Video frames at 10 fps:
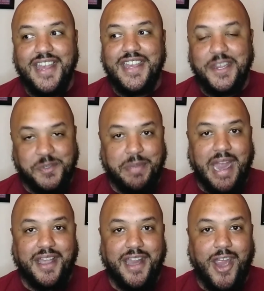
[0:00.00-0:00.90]
He's
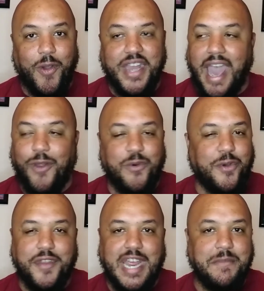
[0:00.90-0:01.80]
back now, and I don't
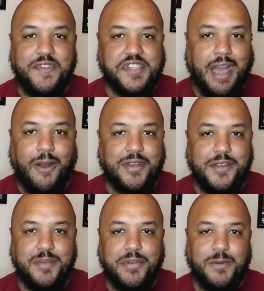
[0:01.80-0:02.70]
know the name of his character
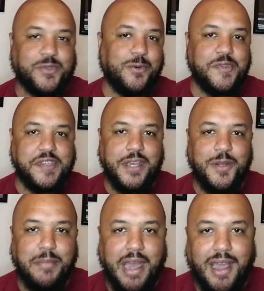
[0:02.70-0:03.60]
either, but it was cool seeing
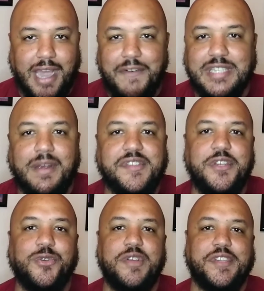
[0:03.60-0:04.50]
him back. Every time I see
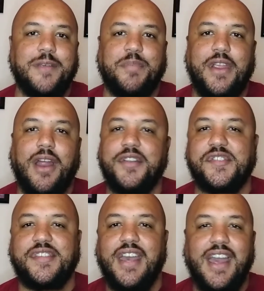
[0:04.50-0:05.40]
George St. Pierre, I just,